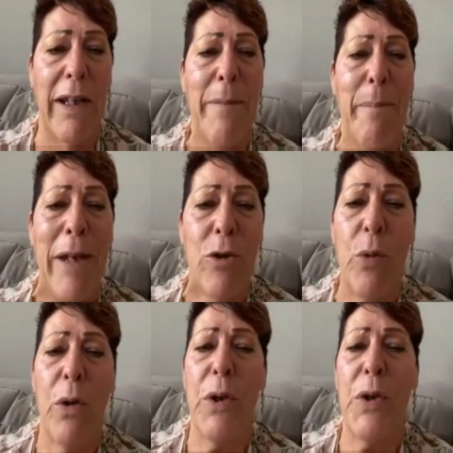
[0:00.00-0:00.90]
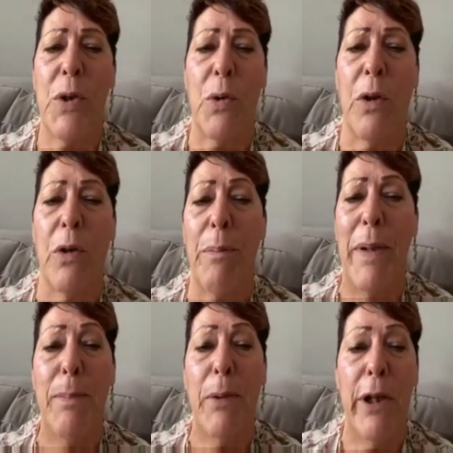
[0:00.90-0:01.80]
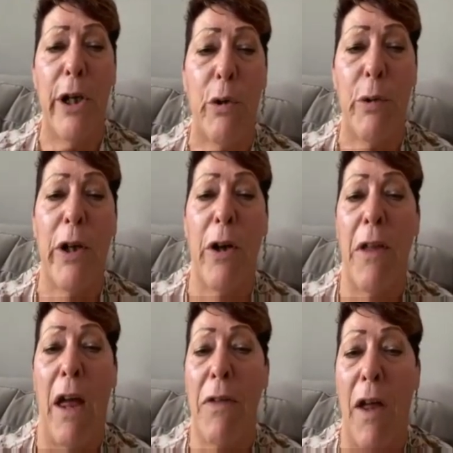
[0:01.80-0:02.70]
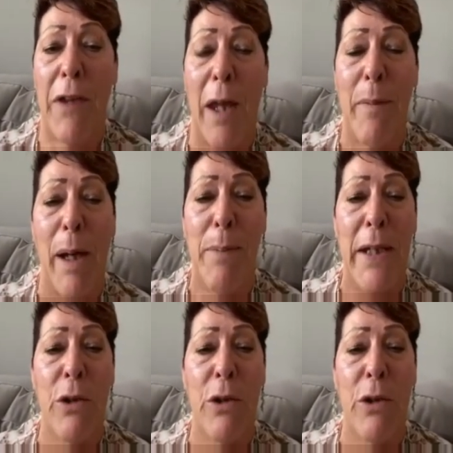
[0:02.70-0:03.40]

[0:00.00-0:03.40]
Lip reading: mentors or people in a career they thought they might be